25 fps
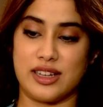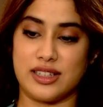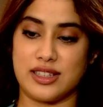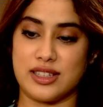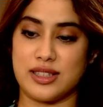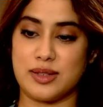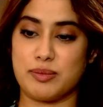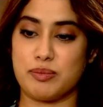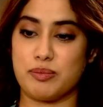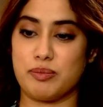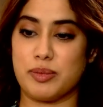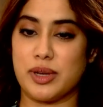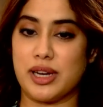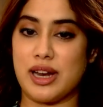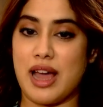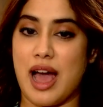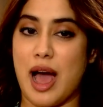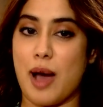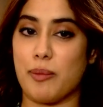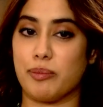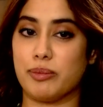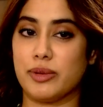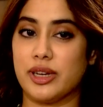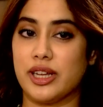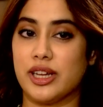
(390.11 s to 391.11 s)
it's been
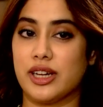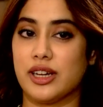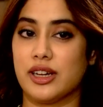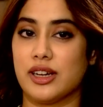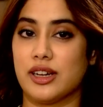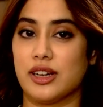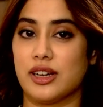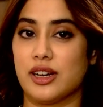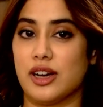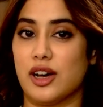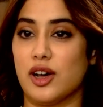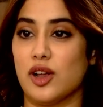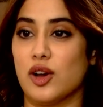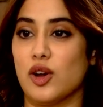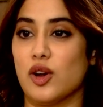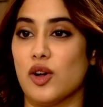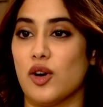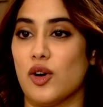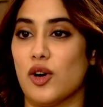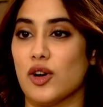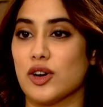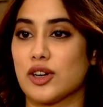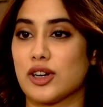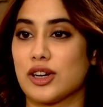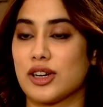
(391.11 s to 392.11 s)
happening a
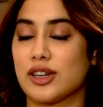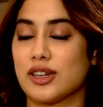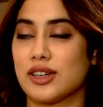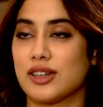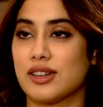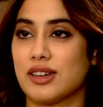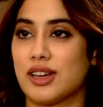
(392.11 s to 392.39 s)
lot.